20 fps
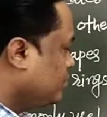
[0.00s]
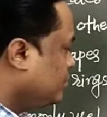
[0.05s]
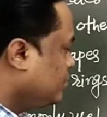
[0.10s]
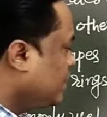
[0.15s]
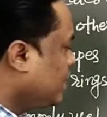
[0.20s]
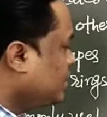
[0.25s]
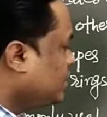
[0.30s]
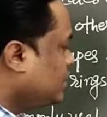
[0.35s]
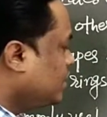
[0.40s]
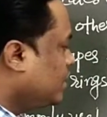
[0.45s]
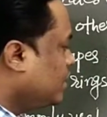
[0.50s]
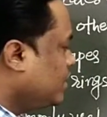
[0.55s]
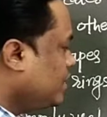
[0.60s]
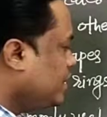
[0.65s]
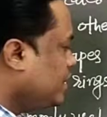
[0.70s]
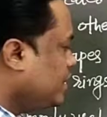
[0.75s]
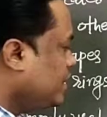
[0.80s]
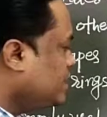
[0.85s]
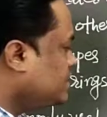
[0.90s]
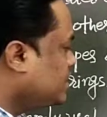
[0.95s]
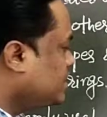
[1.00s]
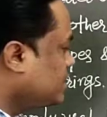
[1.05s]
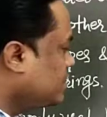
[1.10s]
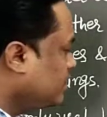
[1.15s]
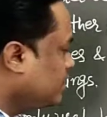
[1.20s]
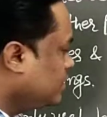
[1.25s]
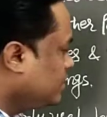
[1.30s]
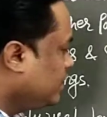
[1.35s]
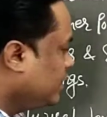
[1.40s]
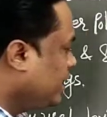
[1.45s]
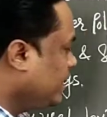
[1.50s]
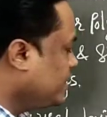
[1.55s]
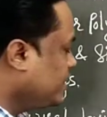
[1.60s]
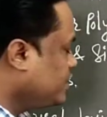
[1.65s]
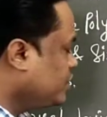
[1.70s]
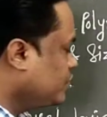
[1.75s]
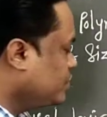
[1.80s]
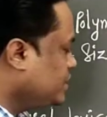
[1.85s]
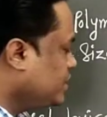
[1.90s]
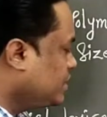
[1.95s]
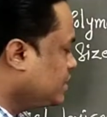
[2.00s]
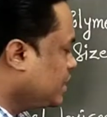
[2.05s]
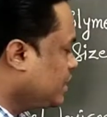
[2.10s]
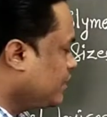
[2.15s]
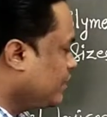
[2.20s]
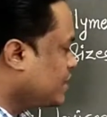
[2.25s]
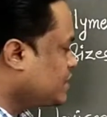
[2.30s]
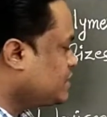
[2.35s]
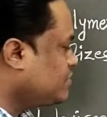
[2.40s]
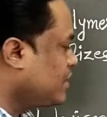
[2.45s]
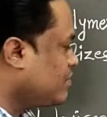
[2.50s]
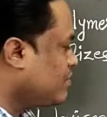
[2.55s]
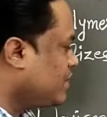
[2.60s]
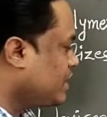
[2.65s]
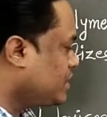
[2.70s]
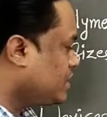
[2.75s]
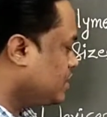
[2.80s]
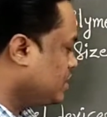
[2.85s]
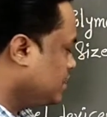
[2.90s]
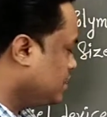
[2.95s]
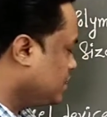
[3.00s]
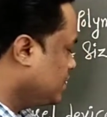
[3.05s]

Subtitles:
Then third is it is used in the reversible method.